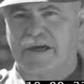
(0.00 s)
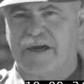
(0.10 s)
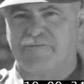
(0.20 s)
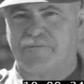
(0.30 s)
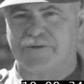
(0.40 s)

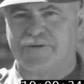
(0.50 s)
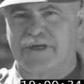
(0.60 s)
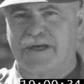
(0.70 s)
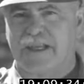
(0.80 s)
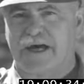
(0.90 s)
They have
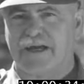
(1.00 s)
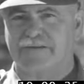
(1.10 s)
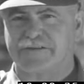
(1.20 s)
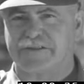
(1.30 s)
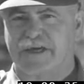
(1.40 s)
put their
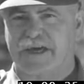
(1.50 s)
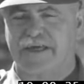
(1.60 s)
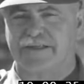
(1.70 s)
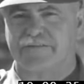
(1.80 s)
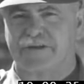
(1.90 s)
lives in the
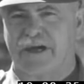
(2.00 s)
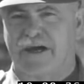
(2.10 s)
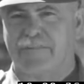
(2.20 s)
hands of the